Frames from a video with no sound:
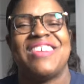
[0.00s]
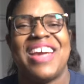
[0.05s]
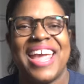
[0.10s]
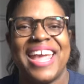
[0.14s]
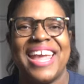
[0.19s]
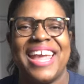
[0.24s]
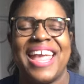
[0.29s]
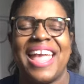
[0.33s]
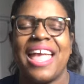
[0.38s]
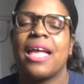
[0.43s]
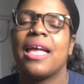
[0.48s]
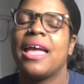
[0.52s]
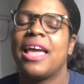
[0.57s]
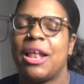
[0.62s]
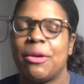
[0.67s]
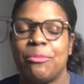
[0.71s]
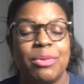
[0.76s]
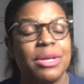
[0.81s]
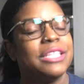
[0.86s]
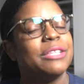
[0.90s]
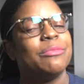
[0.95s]
right? And
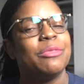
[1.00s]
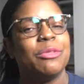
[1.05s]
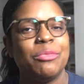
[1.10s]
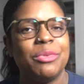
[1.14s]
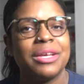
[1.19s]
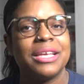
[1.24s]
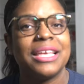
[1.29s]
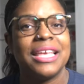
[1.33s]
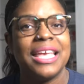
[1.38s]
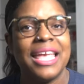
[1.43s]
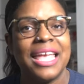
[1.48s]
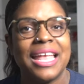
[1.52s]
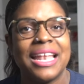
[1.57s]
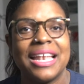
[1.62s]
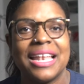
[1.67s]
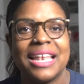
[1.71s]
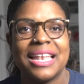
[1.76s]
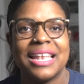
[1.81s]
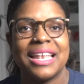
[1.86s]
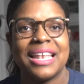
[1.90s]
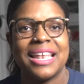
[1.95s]
I picked up the book
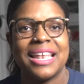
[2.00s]
again